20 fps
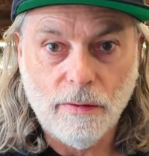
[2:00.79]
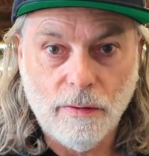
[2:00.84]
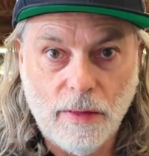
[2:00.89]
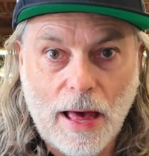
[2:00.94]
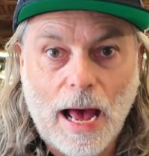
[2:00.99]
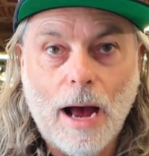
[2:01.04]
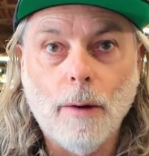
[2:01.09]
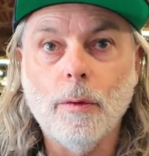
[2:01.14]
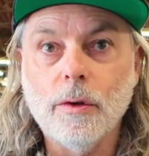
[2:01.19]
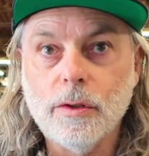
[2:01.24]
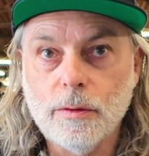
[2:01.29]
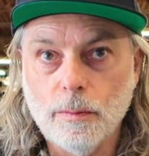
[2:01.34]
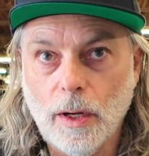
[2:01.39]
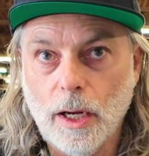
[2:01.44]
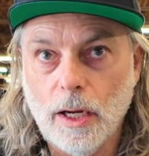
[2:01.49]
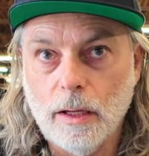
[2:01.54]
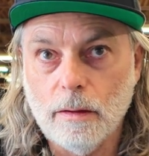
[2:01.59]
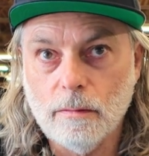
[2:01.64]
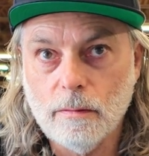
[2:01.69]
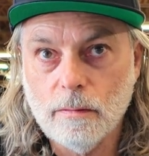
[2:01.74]
that was
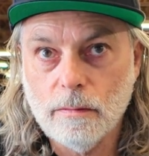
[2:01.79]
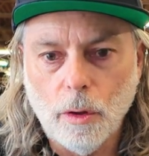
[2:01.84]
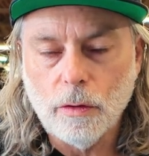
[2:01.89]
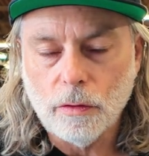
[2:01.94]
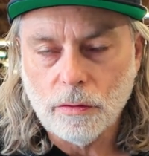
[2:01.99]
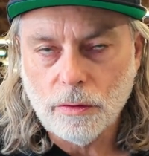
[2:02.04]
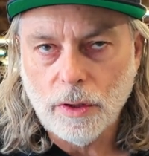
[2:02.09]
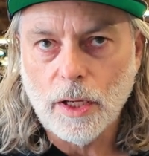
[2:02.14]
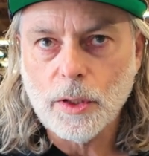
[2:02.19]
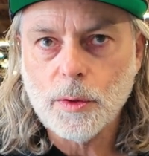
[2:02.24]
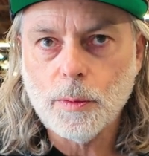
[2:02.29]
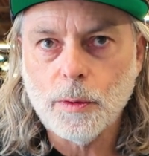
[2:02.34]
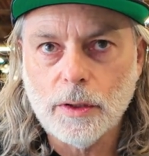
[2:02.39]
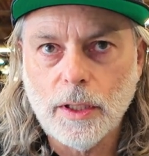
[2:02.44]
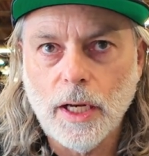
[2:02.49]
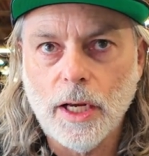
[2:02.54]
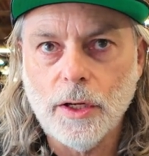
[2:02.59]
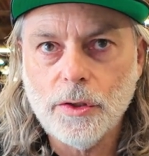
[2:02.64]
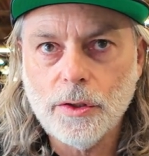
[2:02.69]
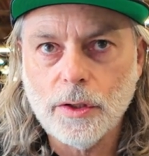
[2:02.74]
my mode of
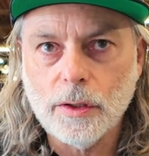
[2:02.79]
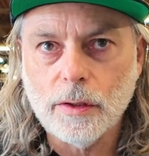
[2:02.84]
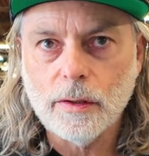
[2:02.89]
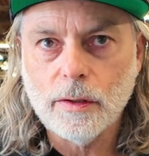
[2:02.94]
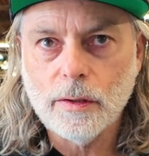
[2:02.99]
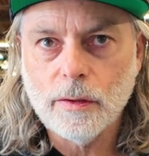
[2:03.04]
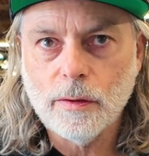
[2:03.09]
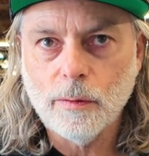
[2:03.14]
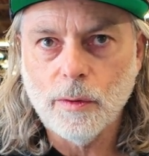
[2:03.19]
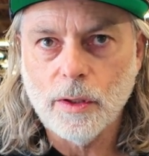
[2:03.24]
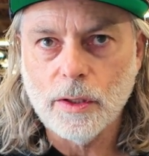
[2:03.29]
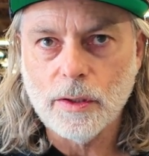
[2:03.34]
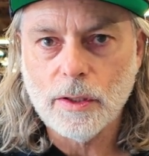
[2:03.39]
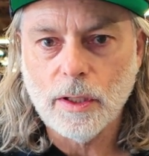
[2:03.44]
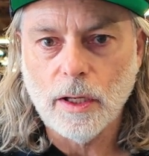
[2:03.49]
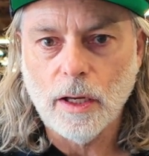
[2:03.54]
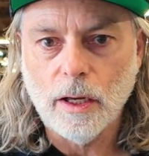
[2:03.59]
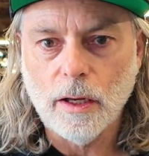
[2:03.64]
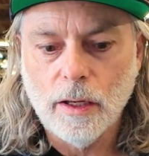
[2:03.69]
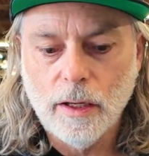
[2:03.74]
transportation,
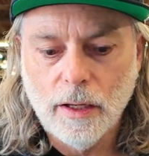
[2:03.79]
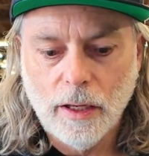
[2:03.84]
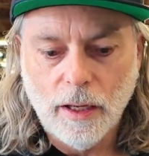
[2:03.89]
was a